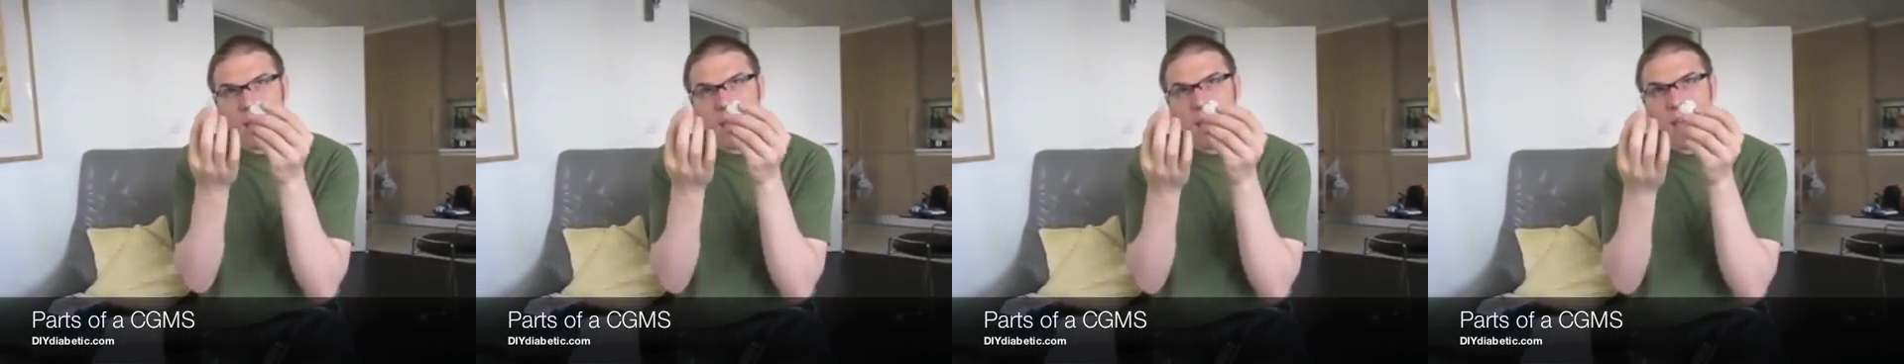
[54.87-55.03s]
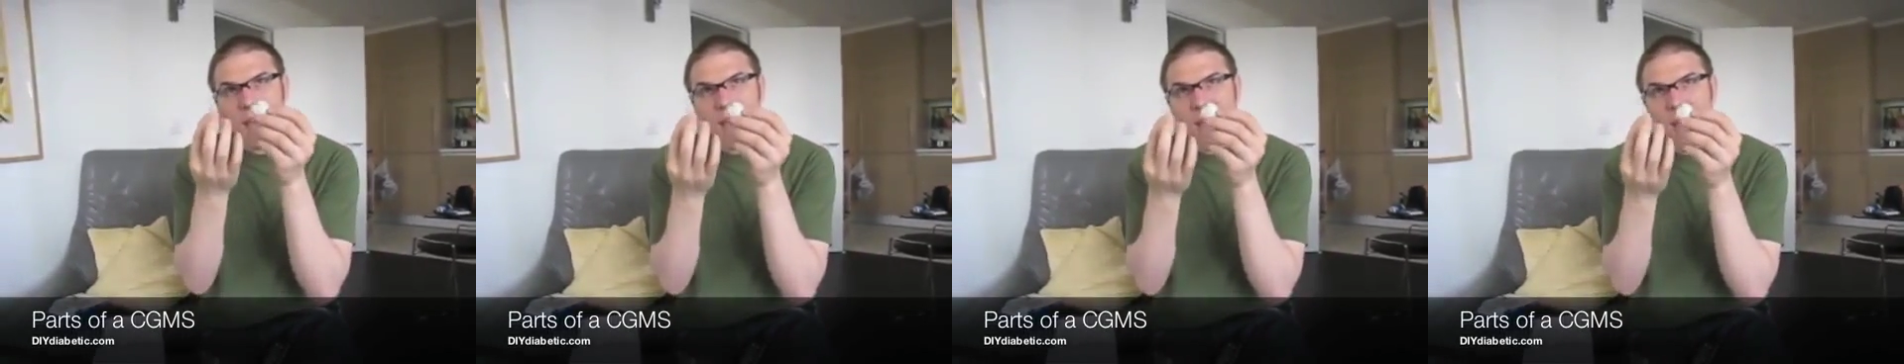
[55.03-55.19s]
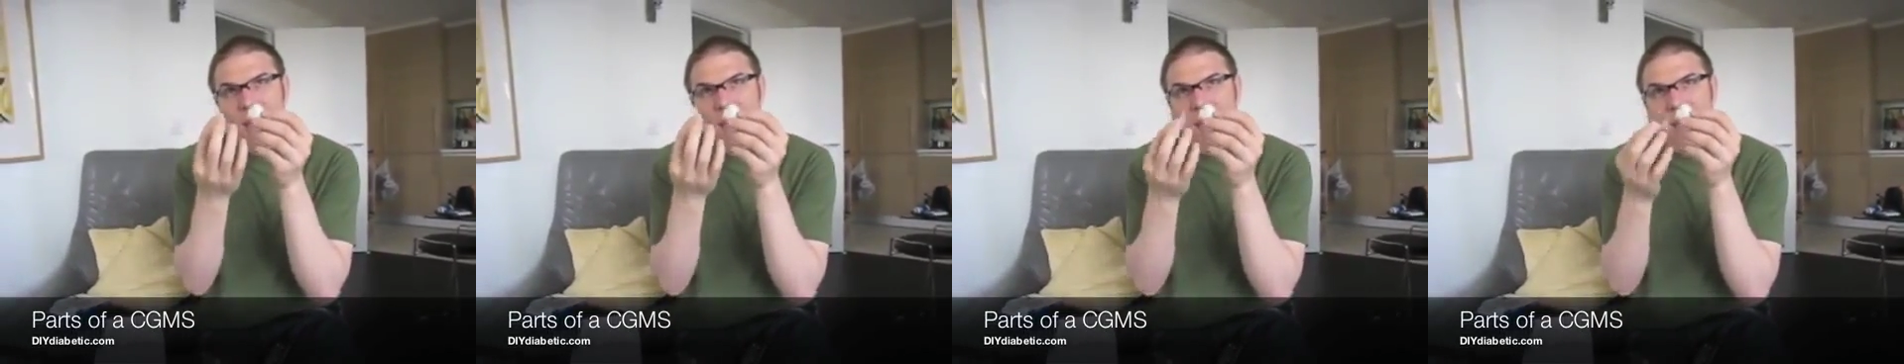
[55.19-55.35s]

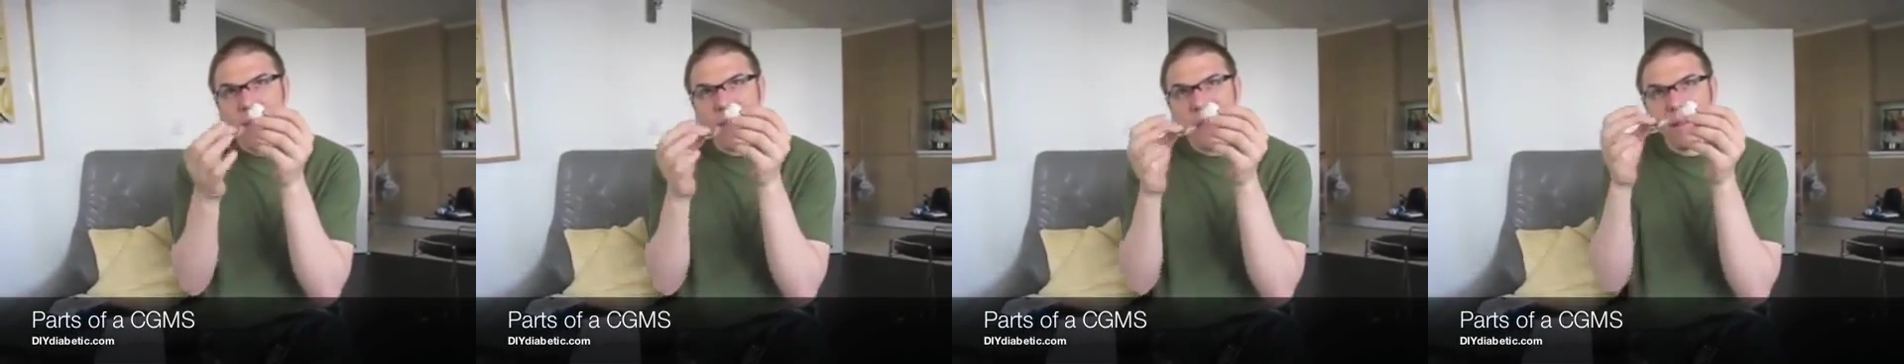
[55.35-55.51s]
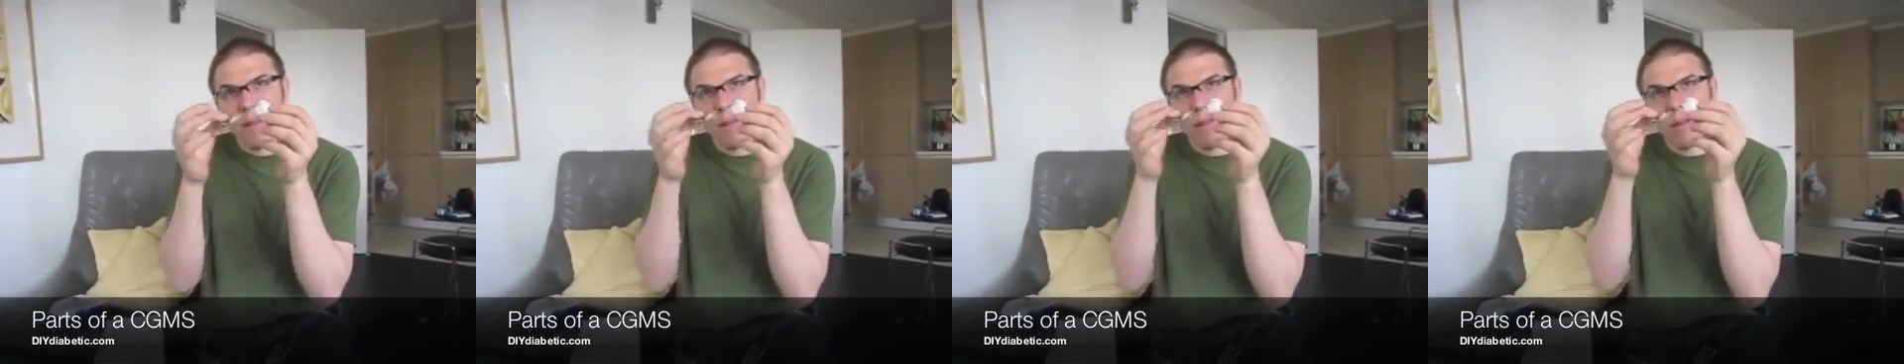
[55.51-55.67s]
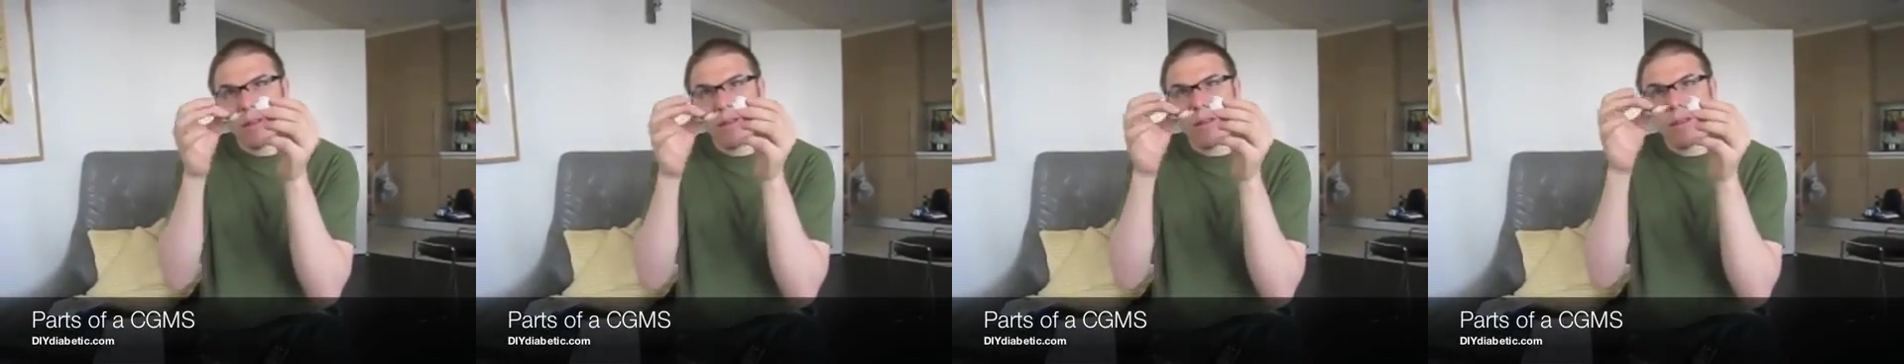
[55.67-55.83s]

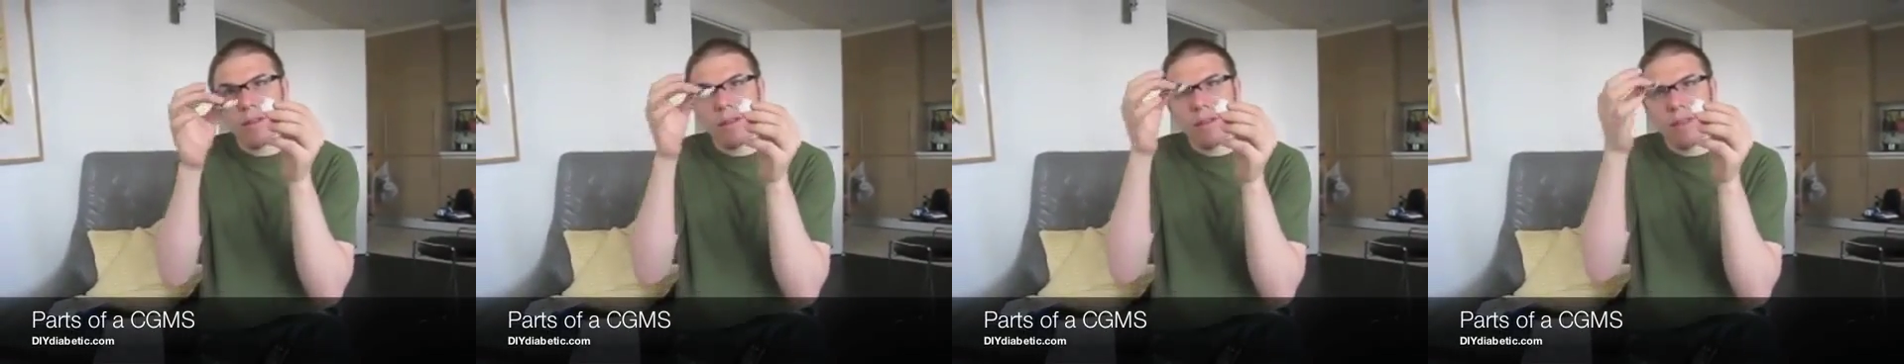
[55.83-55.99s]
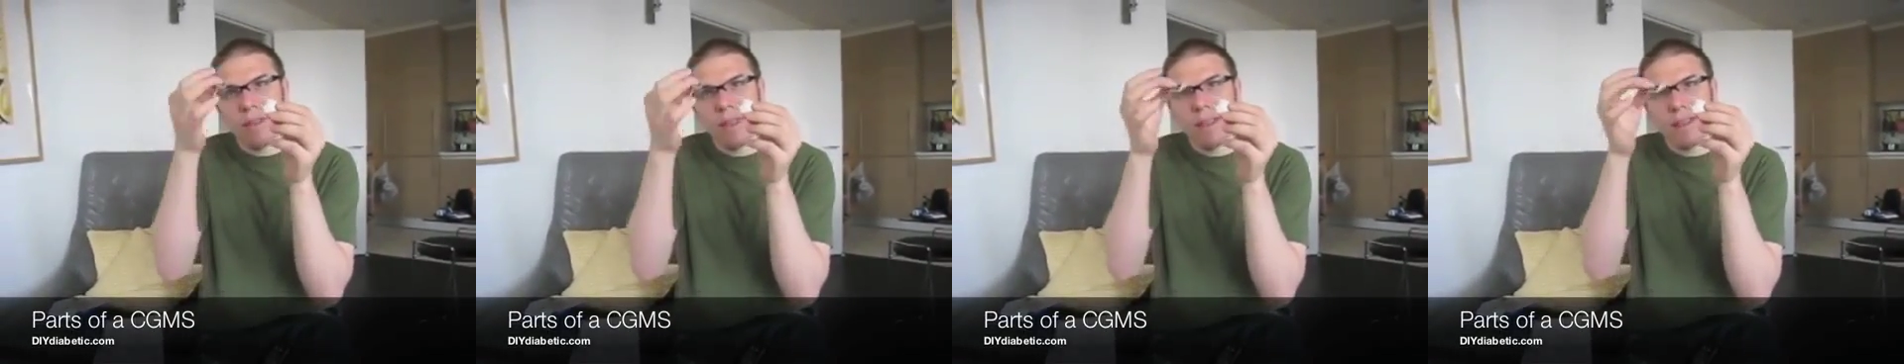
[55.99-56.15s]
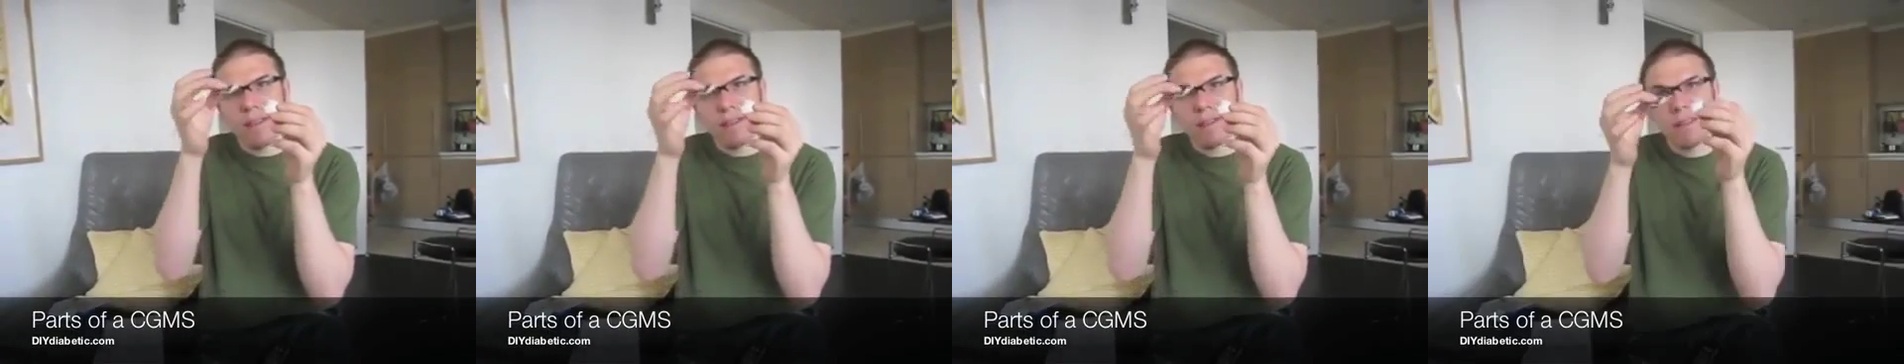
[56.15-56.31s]
And
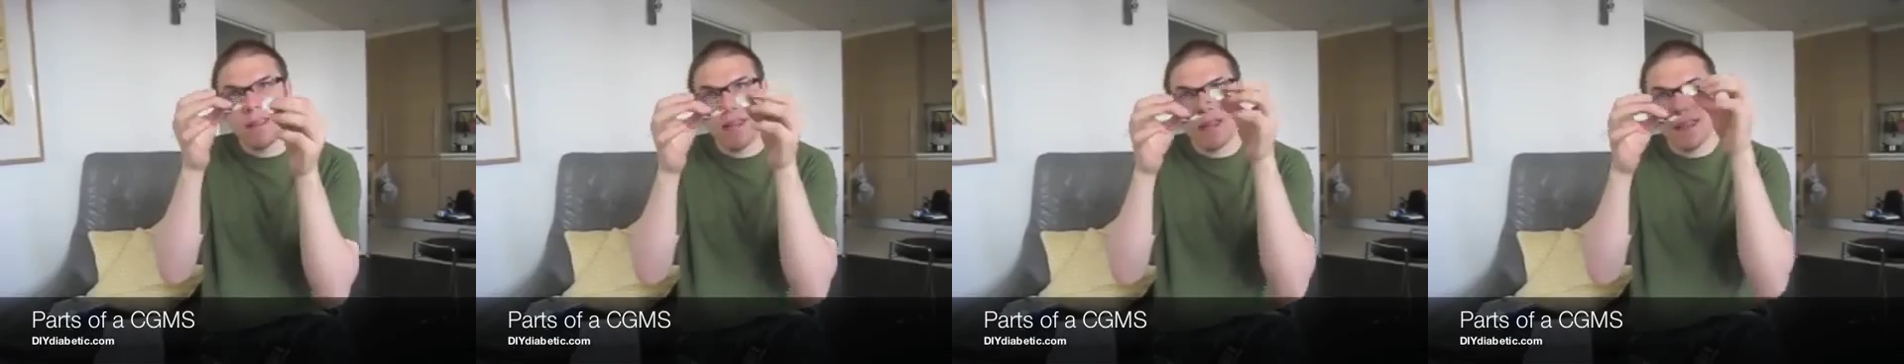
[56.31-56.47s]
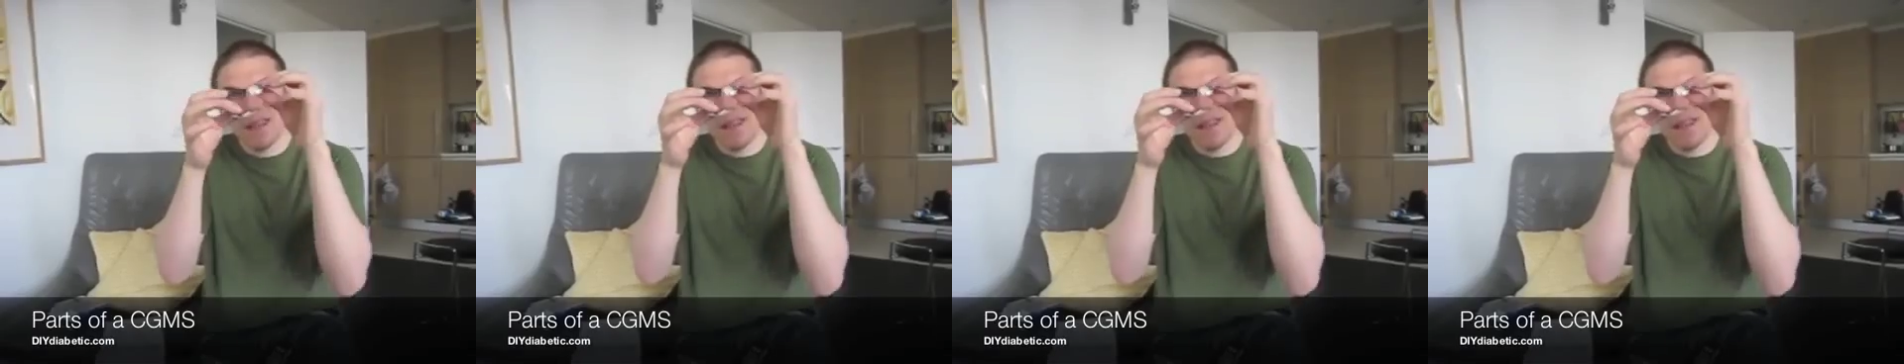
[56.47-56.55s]
this